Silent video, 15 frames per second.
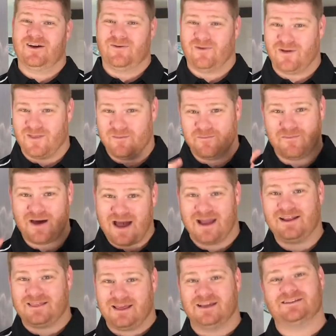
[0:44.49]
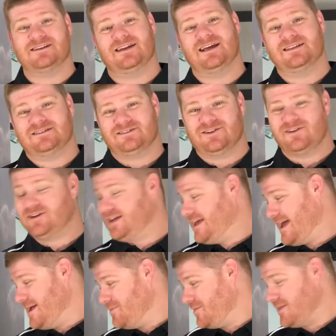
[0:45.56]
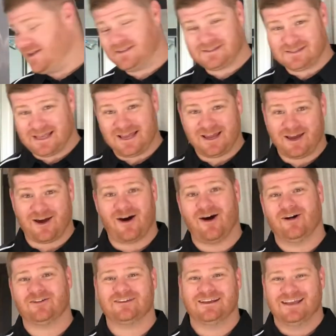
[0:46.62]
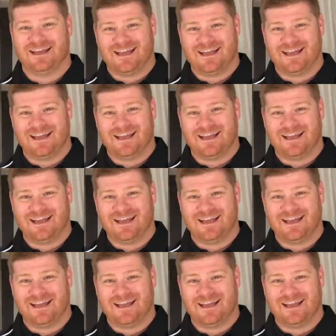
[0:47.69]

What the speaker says: one of the main things you need to do to keep this thing cold